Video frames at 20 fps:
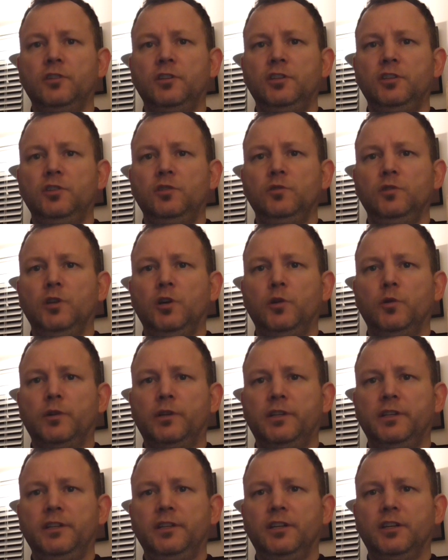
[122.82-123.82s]
going to do lower
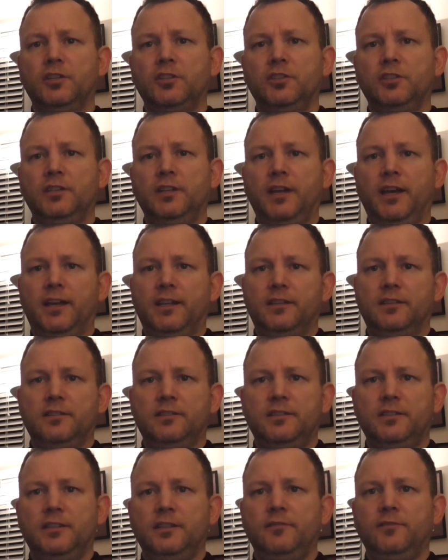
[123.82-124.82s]
conduction at
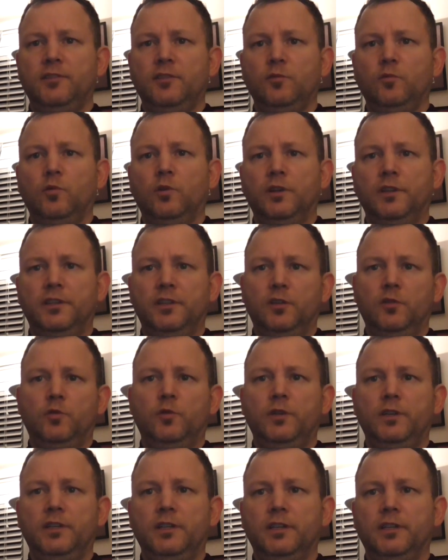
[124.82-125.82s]
CV1, the
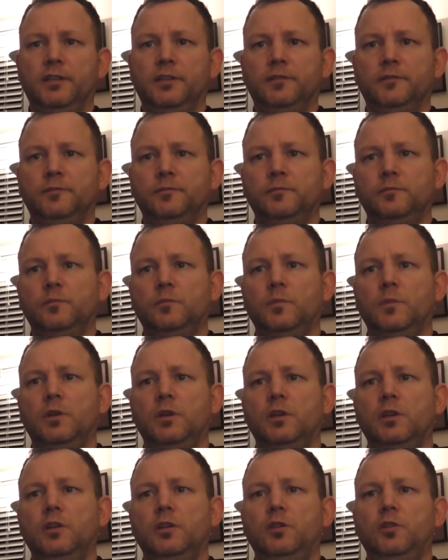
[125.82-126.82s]
Hui Yin.
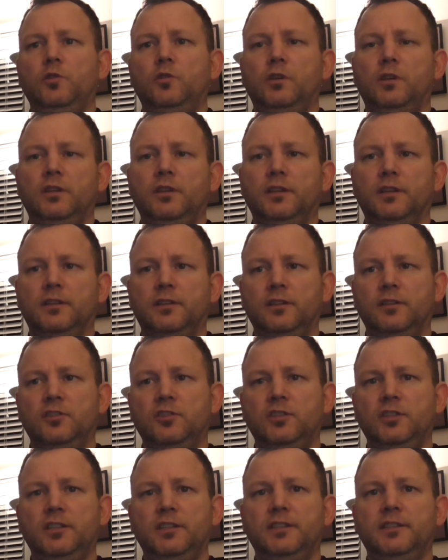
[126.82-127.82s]
You conduct the
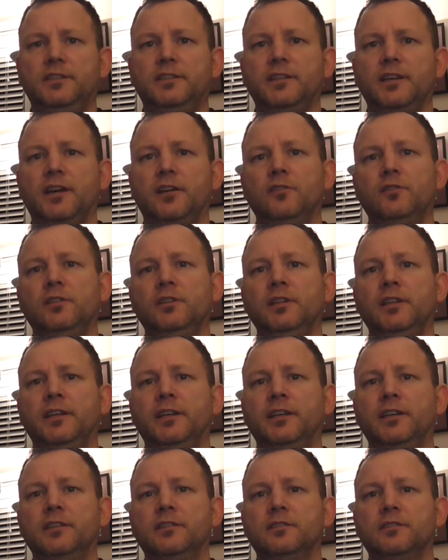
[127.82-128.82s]
qi down the
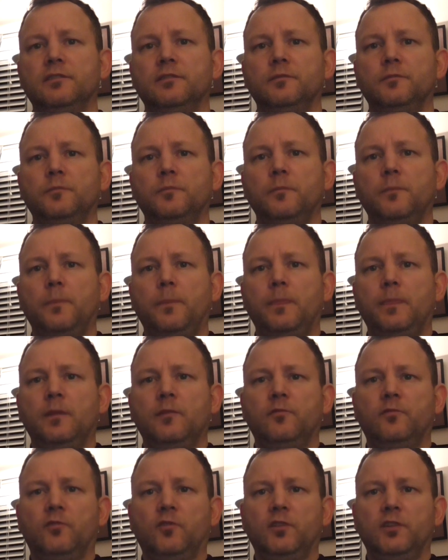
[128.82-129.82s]
legs, the
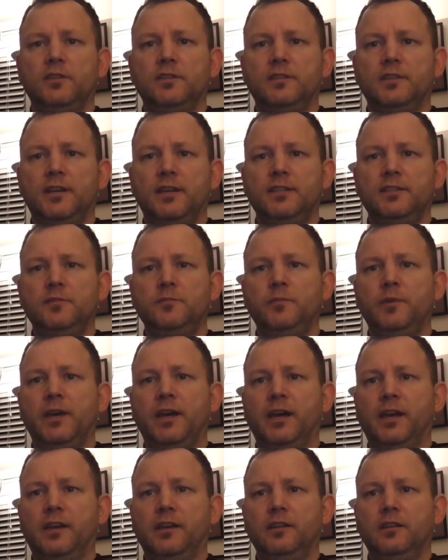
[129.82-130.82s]
front, sides, and
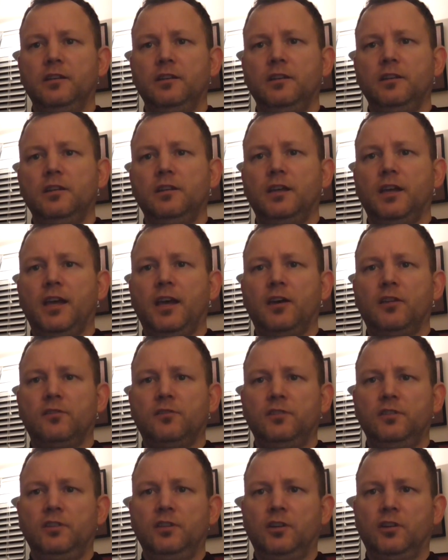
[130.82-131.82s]
back, out
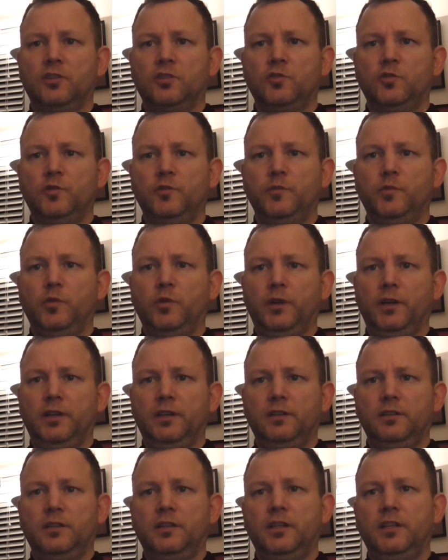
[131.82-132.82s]
the yang chun point,
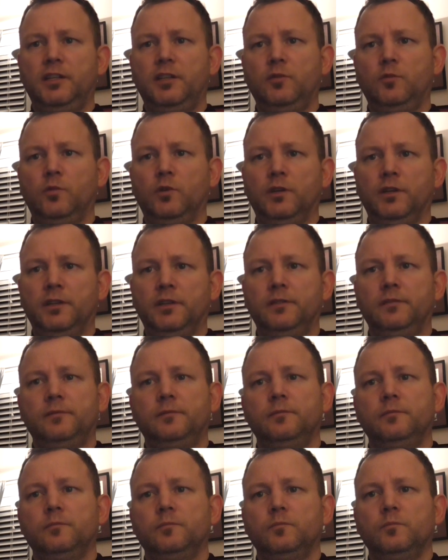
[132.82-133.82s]
kidney 1,
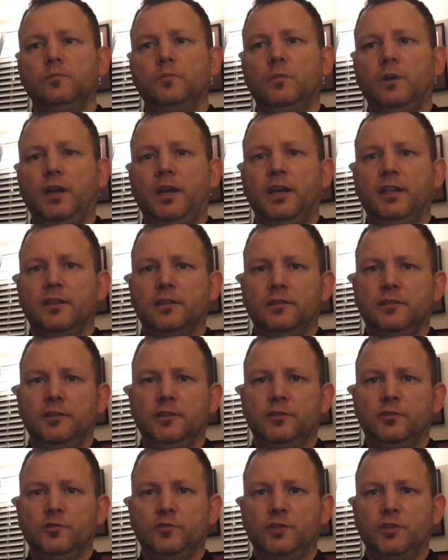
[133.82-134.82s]
and the
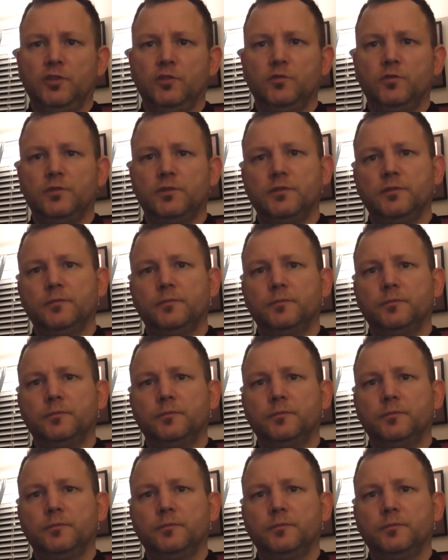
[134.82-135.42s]
little toes.